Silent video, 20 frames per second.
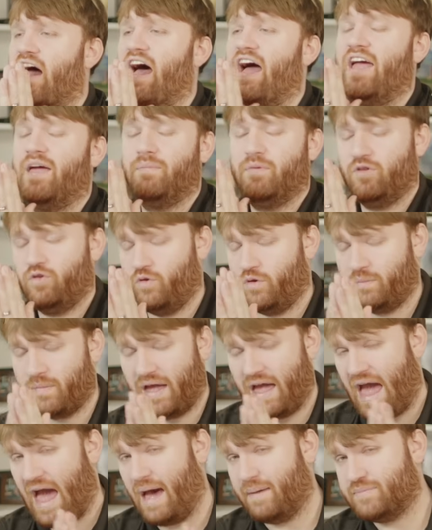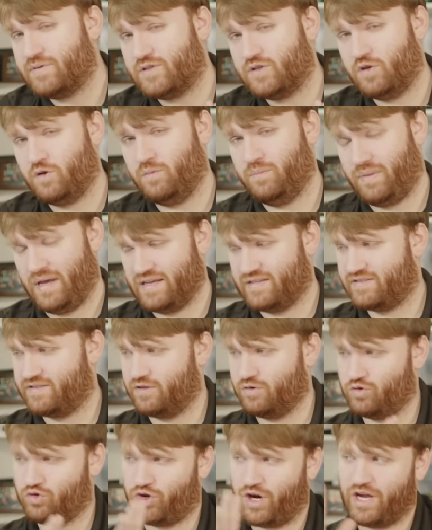I have been doing my absolute best to
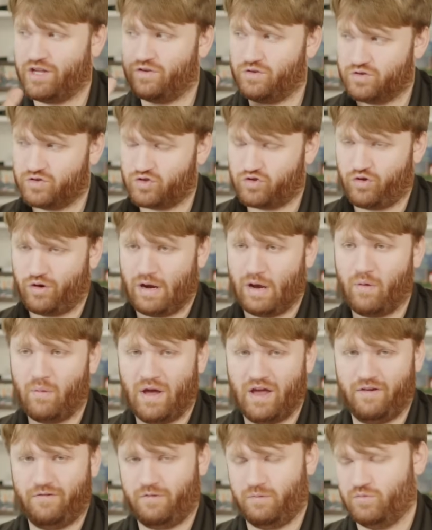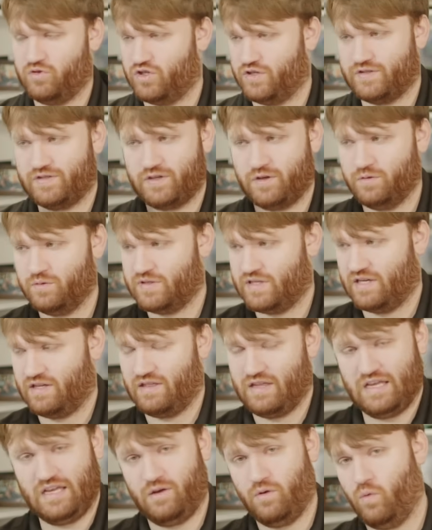try to stray away from just using
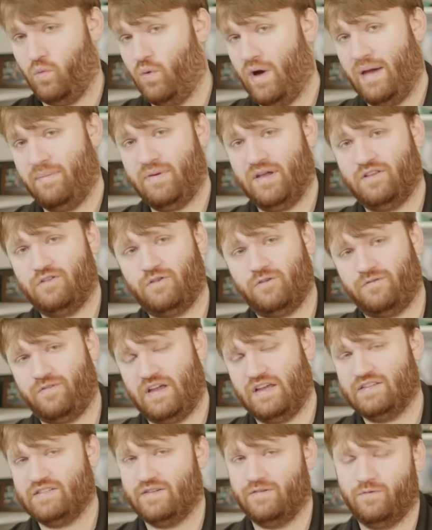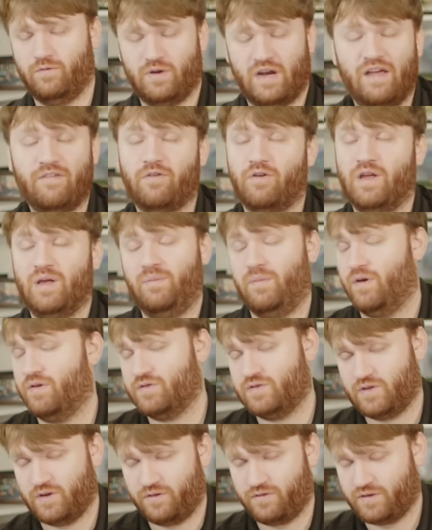the web interface of whatever email
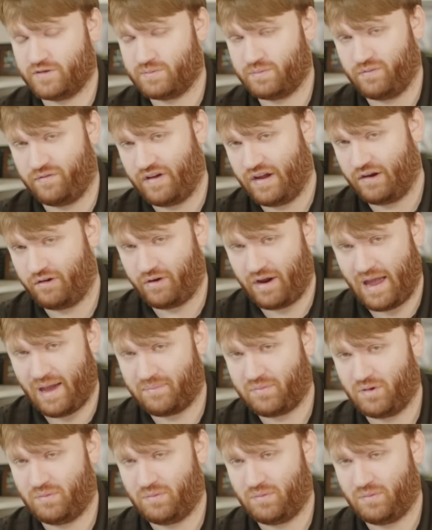service provider I happen to